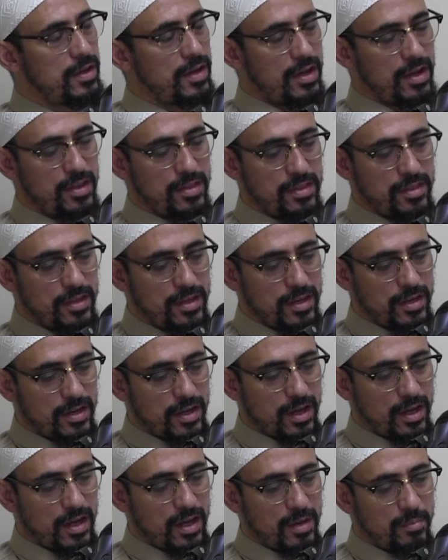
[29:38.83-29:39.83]
and then
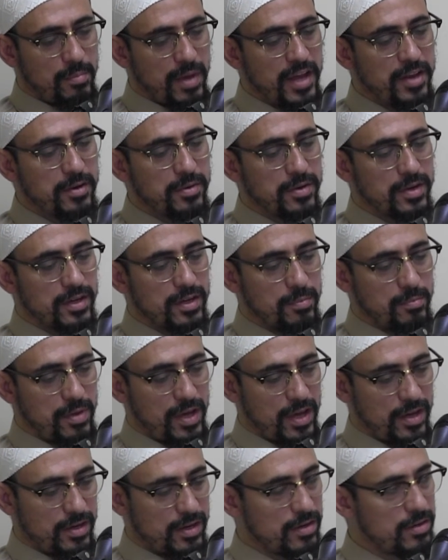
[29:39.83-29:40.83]
a Badri
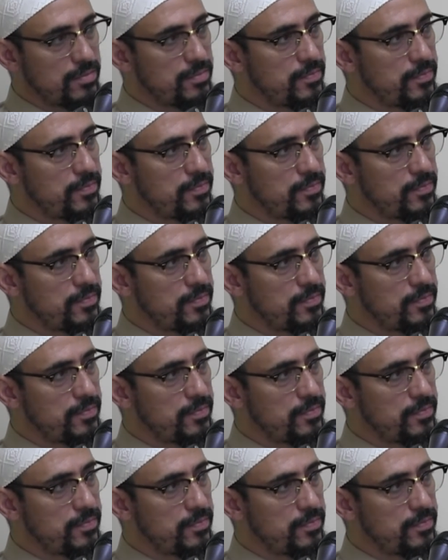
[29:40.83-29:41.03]
companion.